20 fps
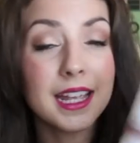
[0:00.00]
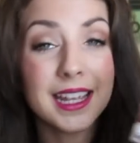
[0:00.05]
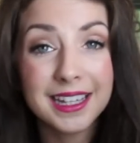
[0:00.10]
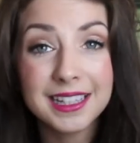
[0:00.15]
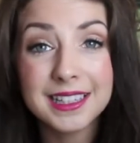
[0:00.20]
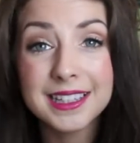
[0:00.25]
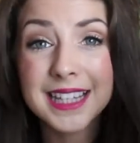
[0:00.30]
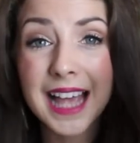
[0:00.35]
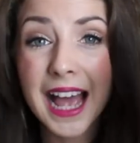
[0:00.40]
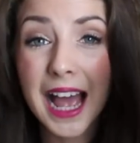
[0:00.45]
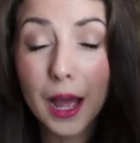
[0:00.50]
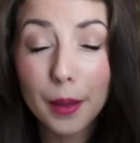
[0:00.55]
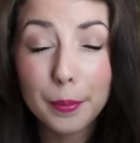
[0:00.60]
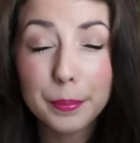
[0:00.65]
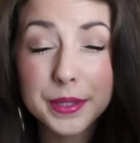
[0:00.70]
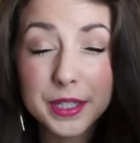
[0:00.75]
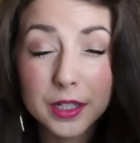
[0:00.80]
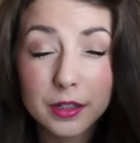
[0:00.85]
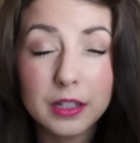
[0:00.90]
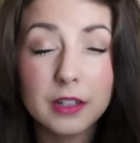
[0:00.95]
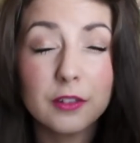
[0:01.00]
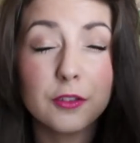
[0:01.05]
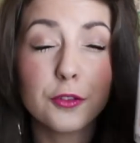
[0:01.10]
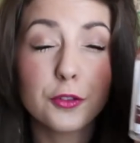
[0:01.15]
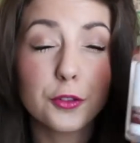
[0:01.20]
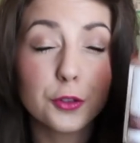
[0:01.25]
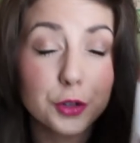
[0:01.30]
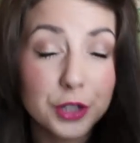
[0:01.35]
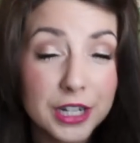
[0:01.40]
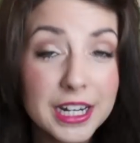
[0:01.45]
is absolutely
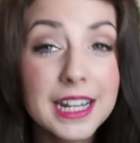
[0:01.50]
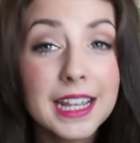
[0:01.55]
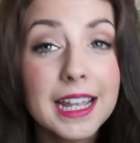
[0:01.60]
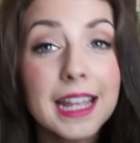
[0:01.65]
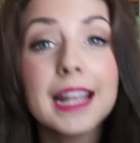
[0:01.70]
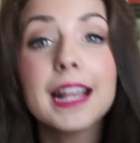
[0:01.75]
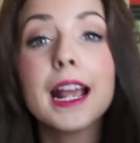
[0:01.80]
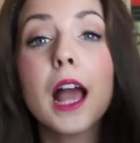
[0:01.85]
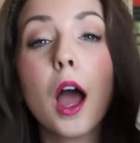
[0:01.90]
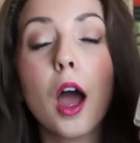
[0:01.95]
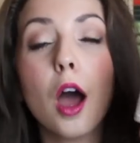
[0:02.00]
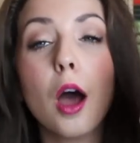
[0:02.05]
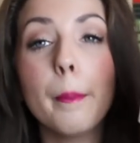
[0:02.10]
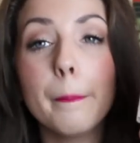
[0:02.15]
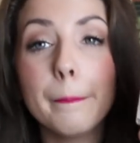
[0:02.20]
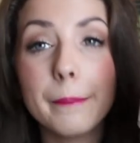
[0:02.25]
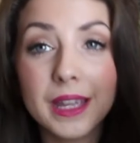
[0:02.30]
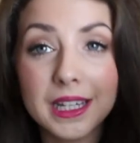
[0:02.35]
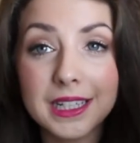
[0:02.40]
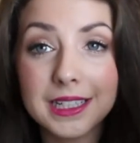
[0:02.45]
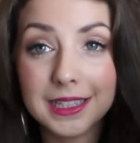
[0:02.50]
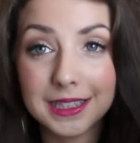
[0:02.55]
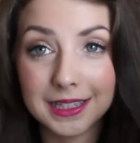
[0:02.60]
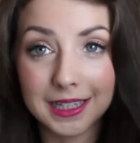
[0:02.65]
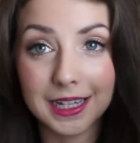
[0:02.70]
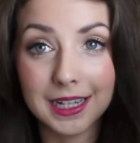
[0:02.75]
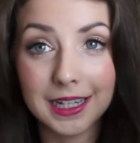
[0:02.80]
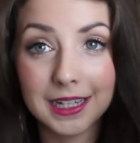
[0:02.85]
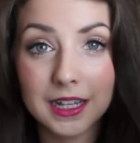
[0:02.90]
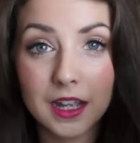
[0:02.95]
freaking
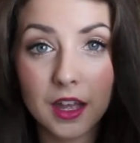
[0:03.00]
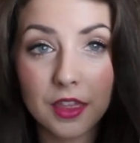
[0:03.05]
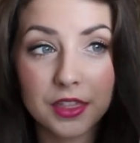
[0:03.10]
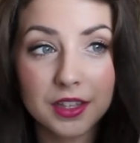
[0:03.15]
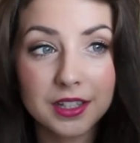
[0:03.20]
amazing.